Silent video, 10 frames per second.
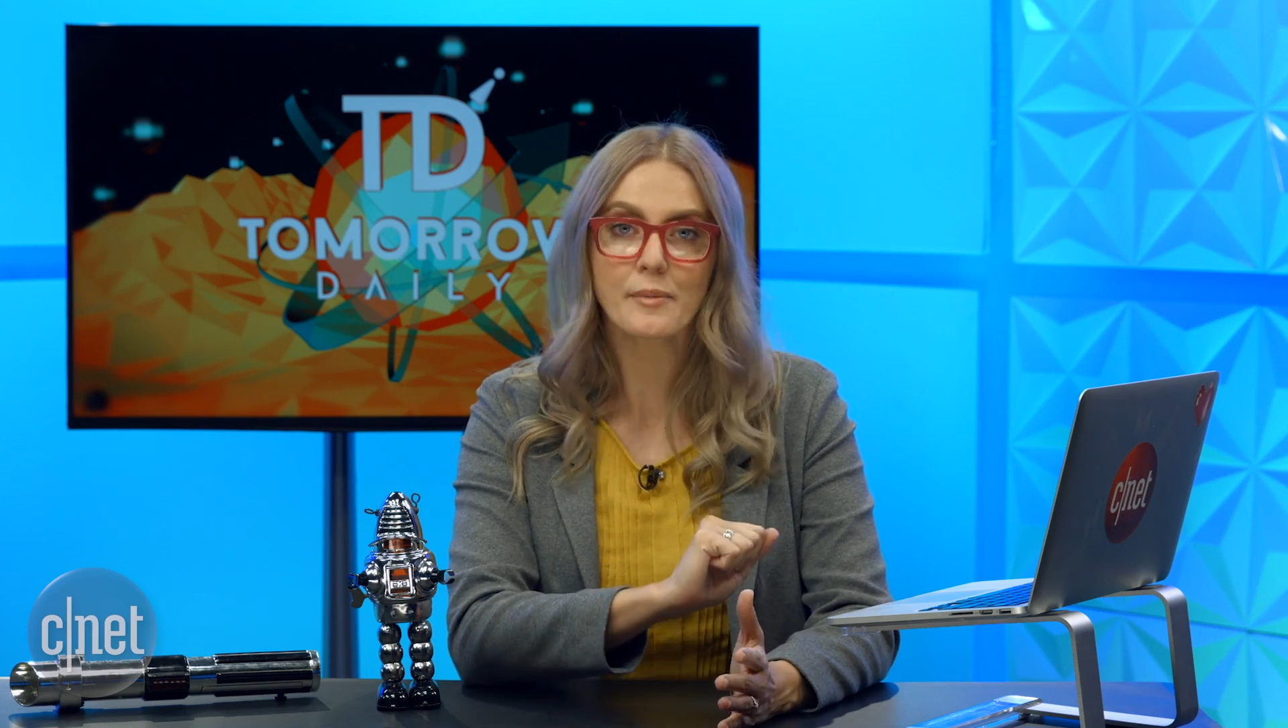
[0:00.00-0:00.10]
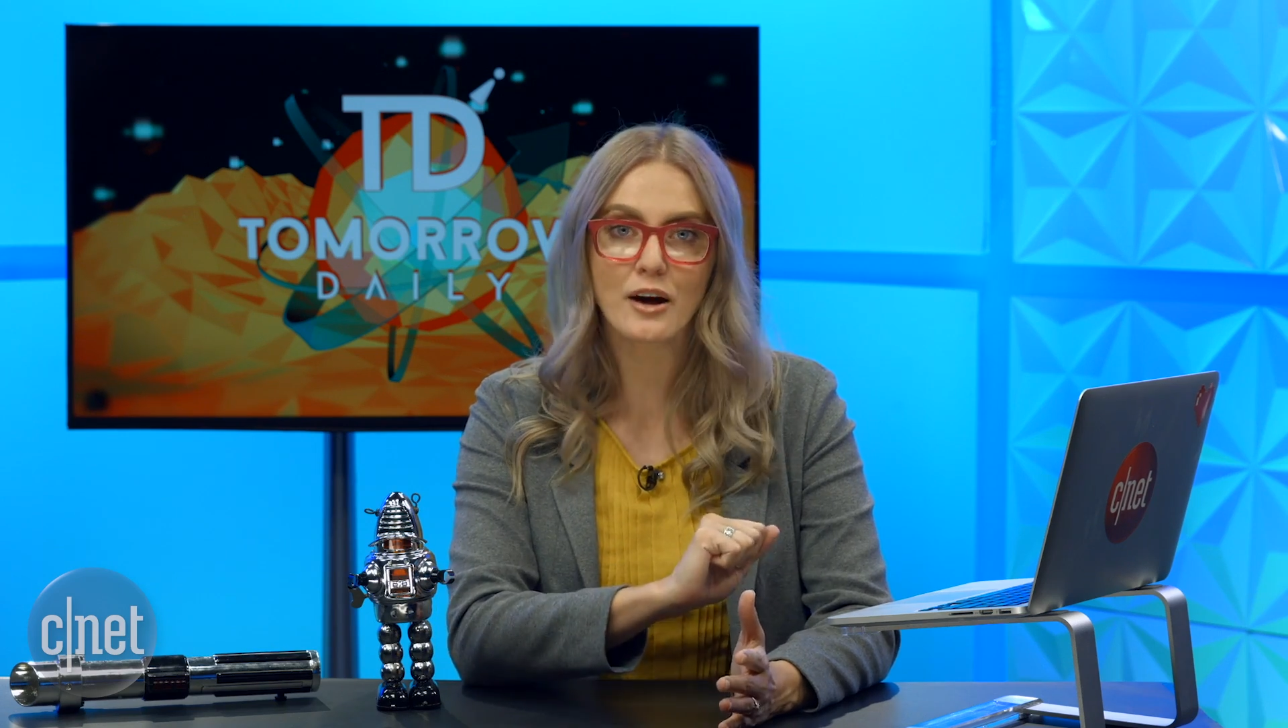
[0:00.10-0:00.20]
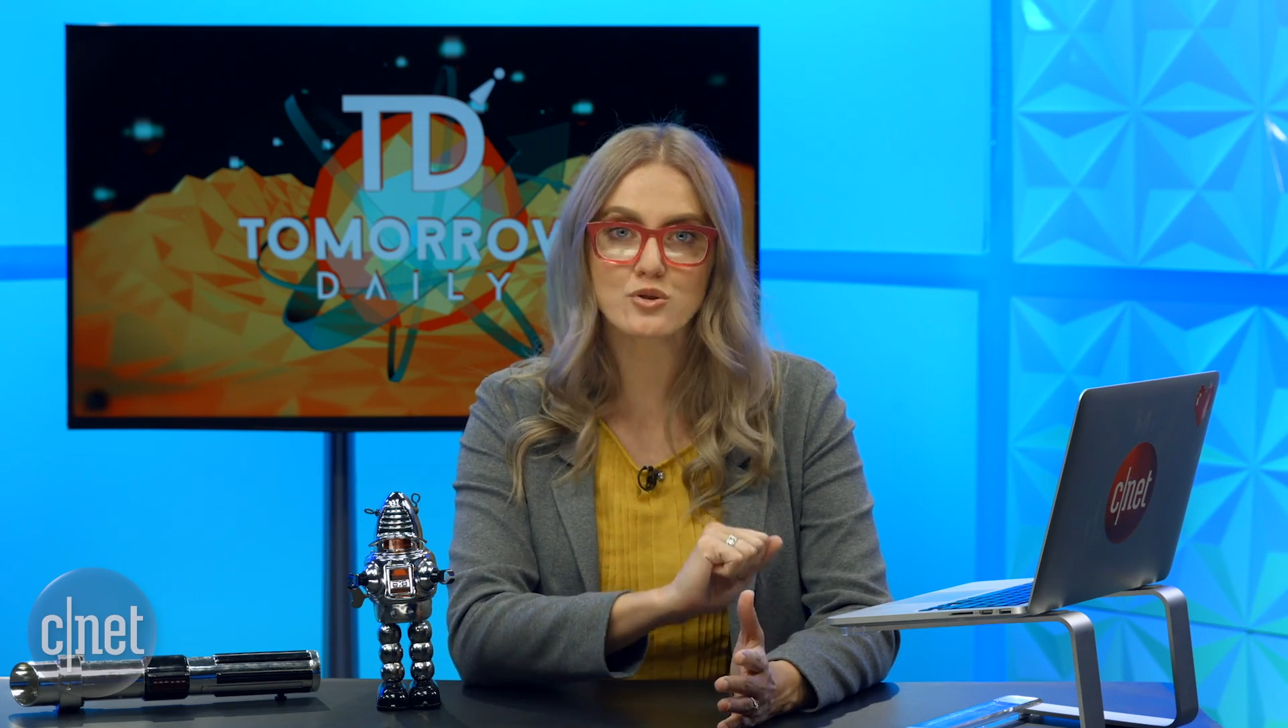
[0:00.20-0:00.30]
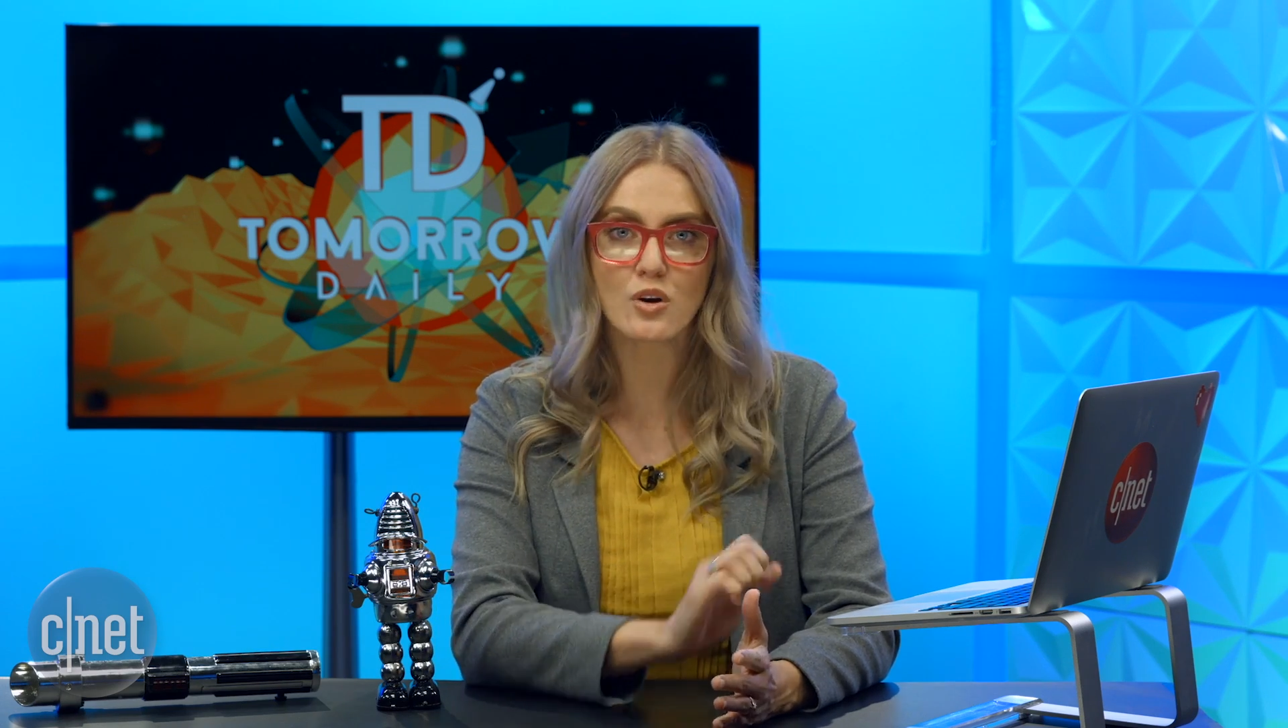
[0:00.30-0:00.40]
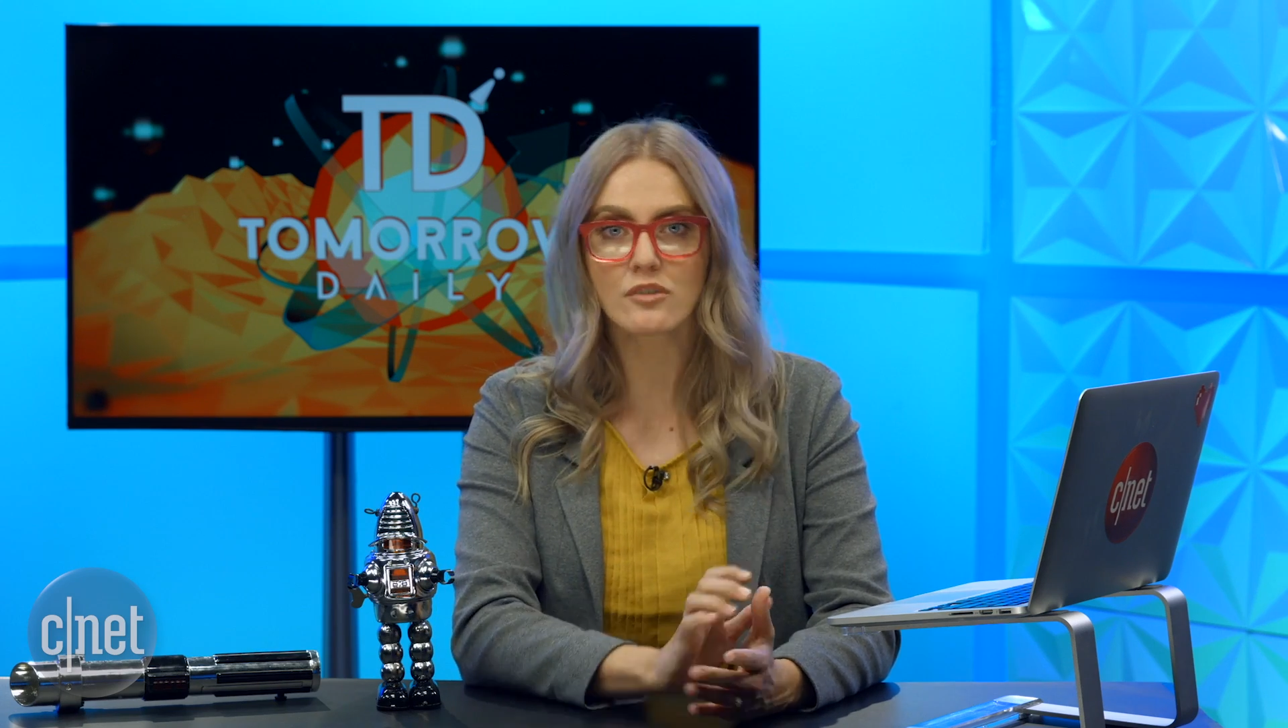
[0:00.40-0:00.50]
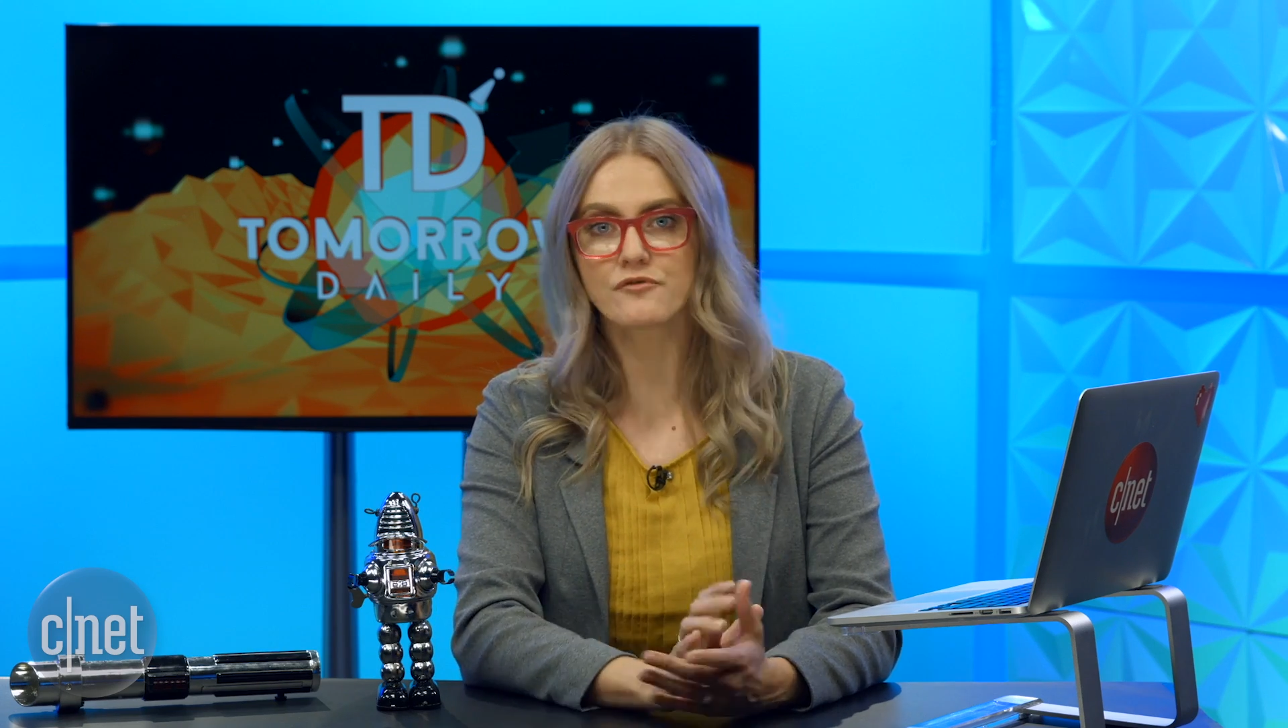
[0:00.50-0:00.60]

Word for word: about drone